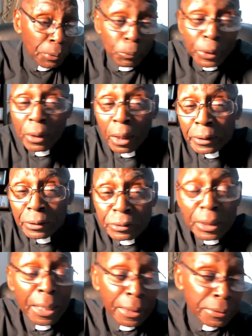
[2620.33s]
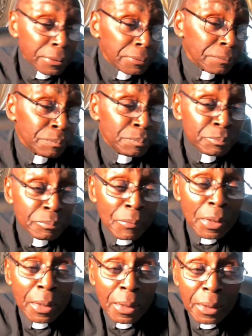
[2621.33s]
We understand
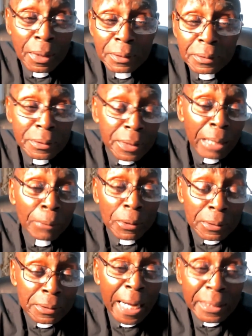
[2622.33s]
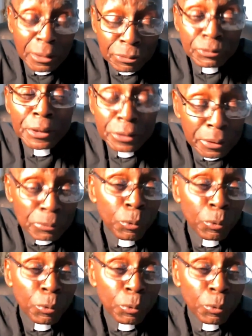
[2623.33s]
that our light affliction,